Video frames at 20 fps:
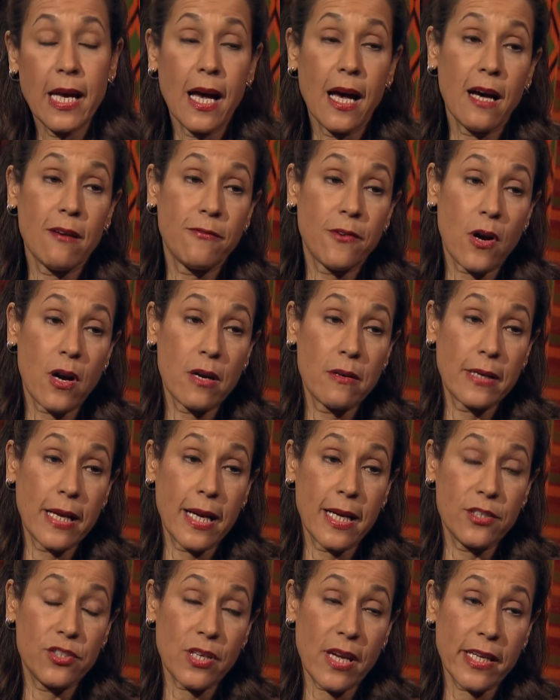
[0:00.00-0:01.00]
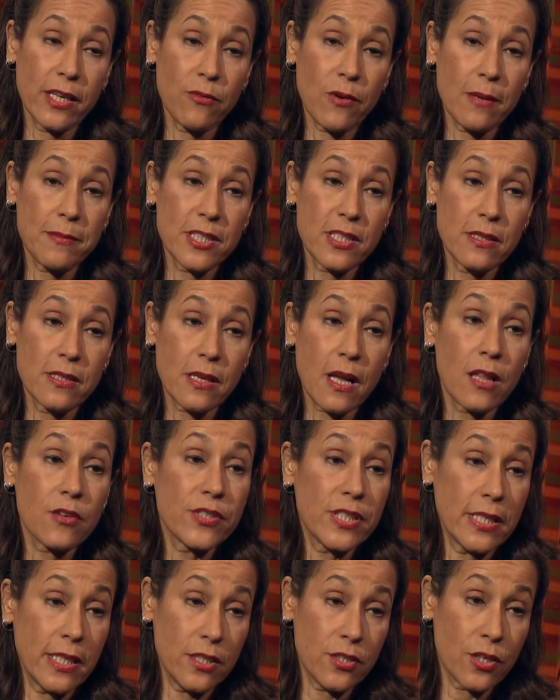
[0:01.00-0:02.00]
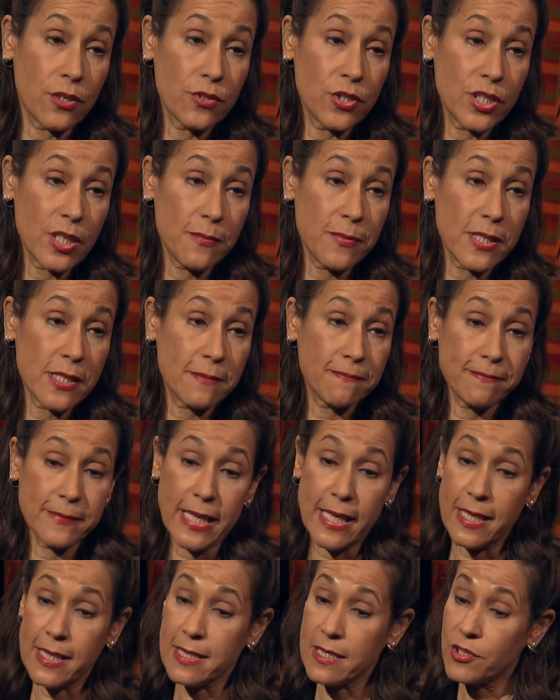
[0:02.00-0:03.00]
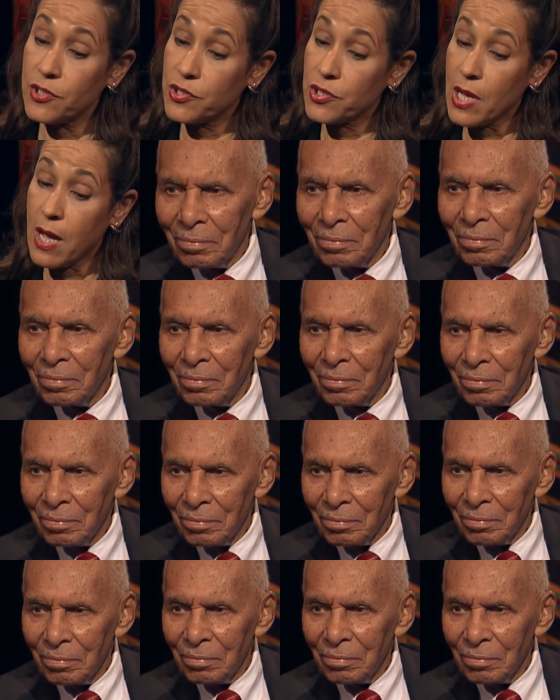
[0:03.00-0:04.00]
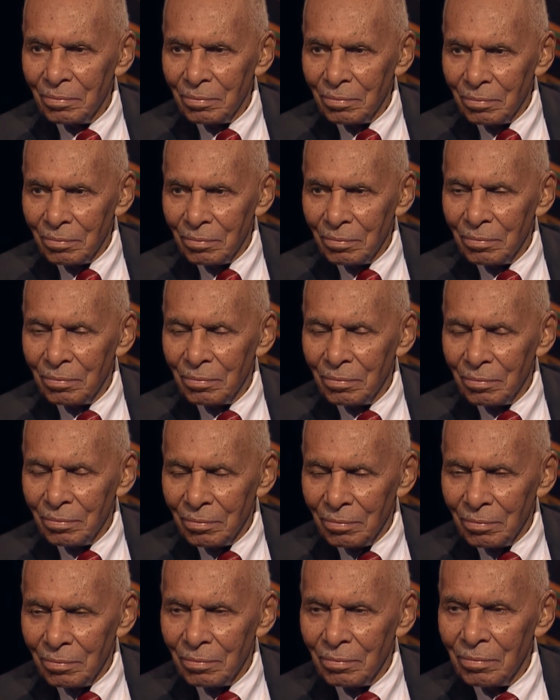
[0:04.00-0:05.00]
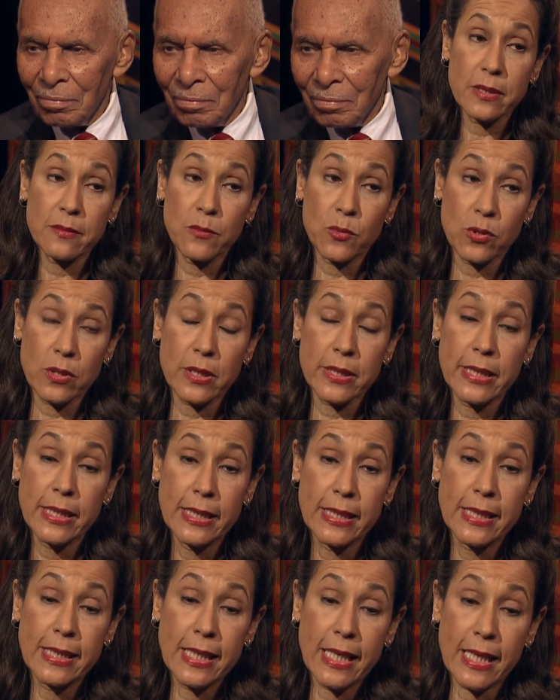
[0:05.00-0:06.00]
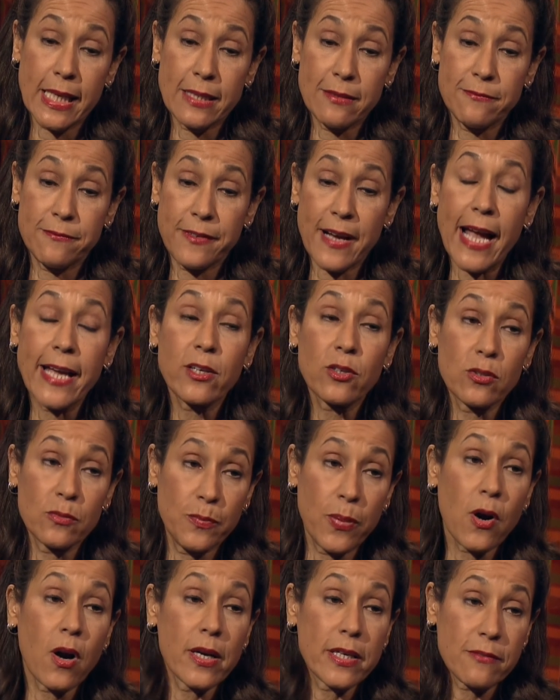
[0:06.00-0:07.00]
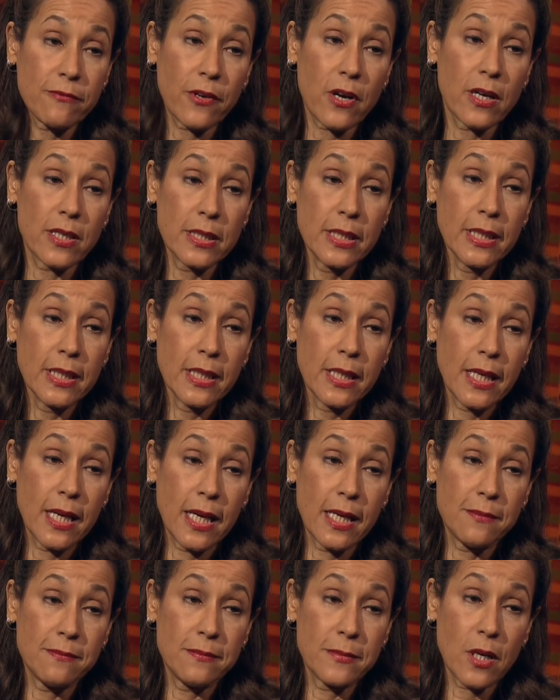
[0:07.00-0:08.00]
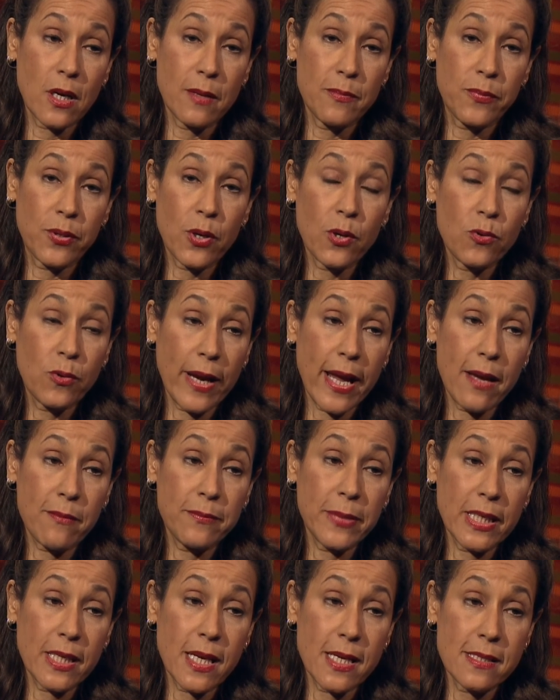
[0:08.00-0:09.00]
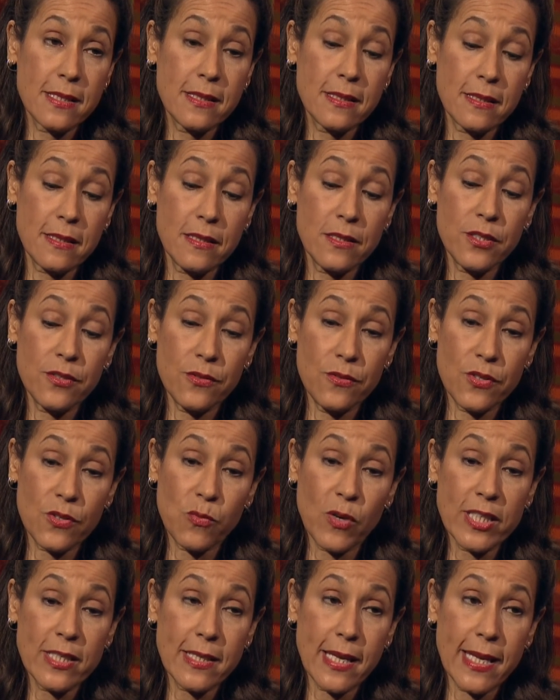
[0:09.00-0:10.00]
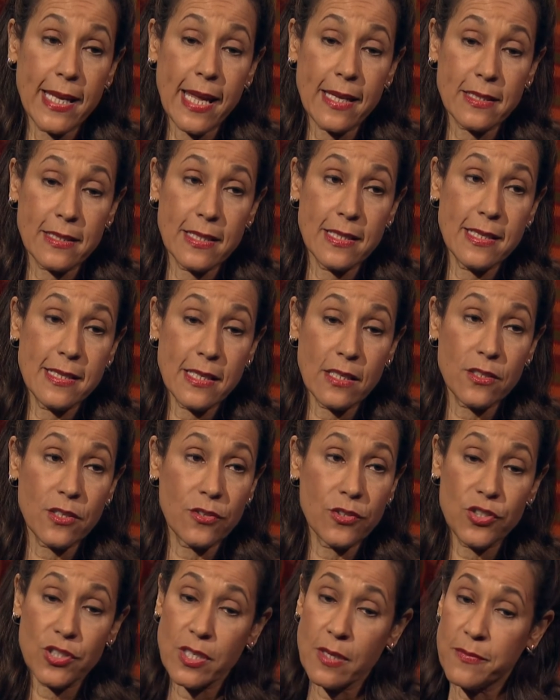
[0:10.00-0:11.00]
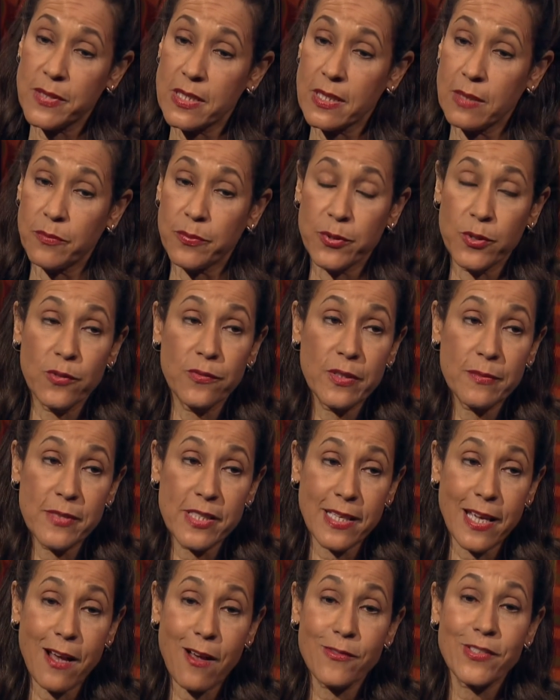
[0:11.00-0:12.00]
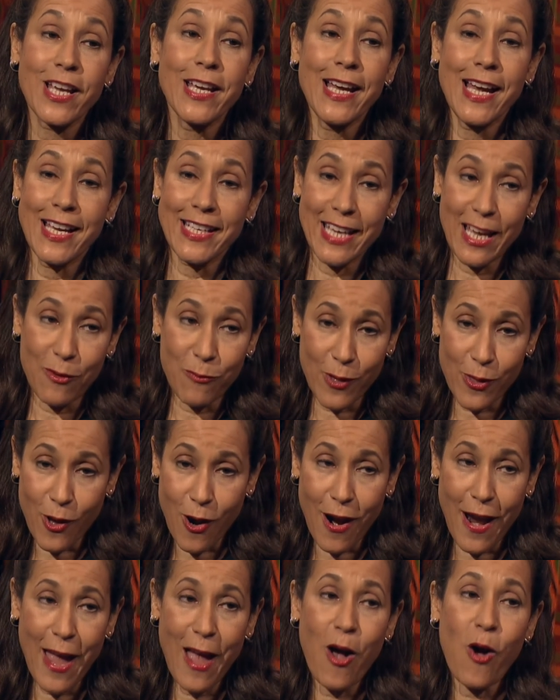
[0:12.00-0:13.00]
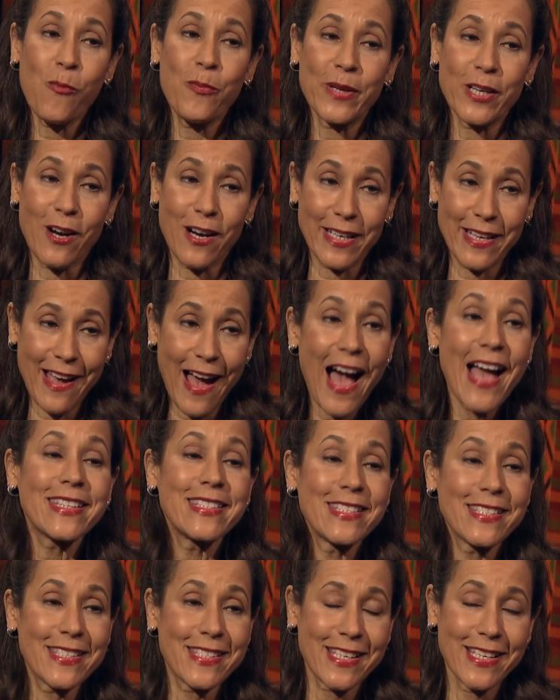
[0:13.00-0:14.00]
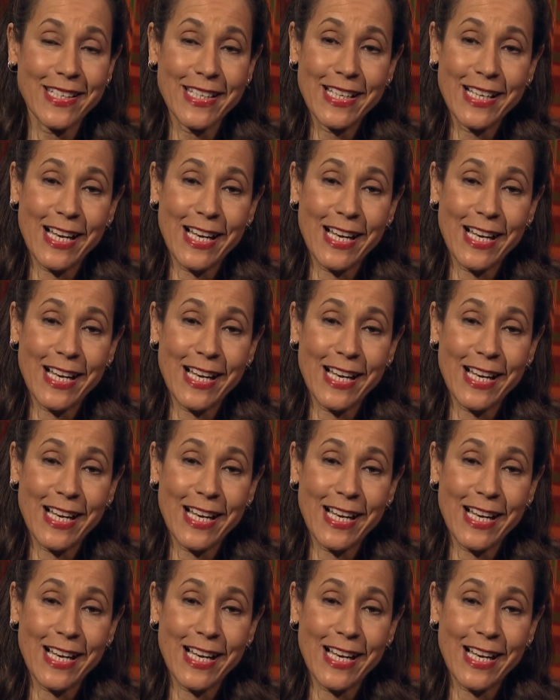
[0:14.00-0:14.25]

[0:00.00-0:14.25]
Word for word: of our uh, Jackie Robinson Scholars and internships. And in this job market, that's you know, become a more and more uh, vital part of our, um, our program because students, once they get into these internships, improve themselves, again, with our help and our guidance.